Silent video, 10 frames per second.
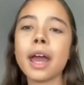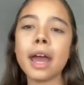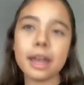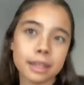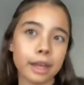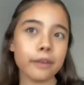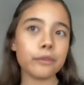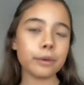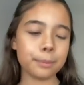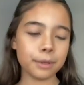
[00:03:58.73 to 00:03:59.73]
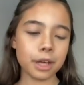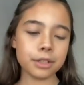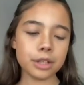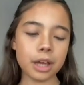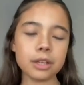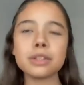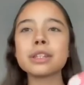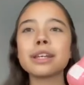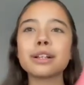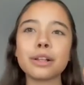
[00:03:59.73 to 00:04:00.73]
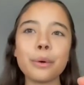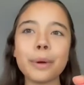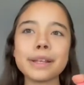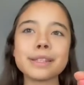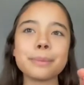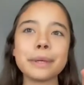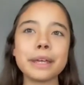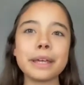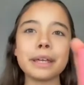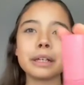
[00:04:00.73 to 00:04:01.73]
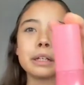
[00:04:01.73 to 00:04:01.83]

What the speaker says: And then for blush, I use the Glow Recipe